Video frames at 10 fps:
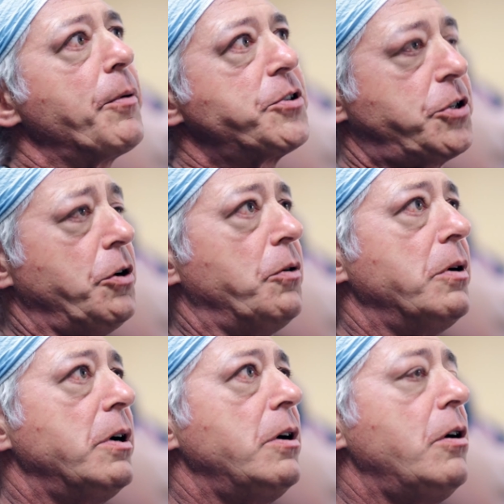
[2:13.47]
There's no
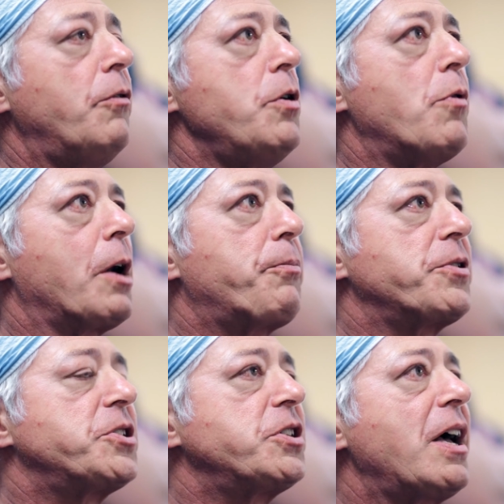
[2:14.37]
substitutes
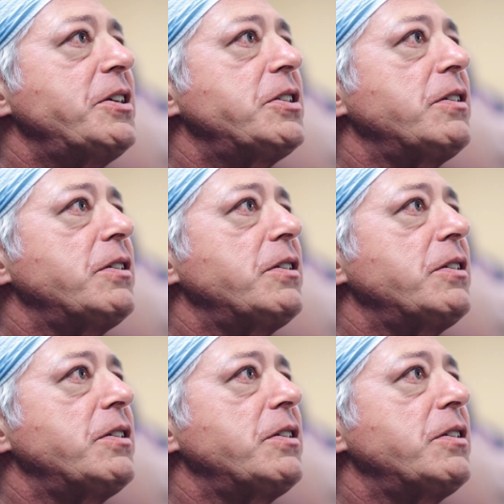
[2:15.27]
for that